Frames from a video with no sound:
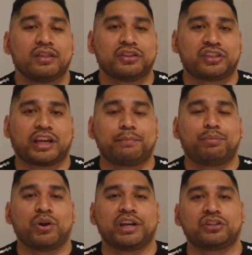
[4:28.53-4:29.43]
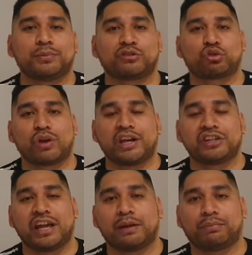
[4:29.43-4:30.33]
The second point in terms of
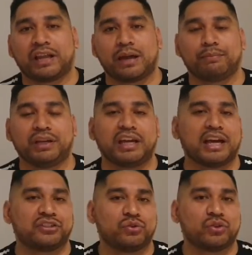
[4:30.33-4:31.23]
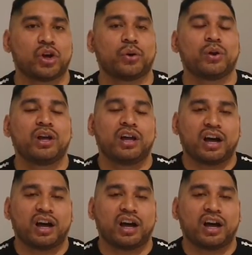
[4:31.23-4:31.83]
strategy and plan B, as you know,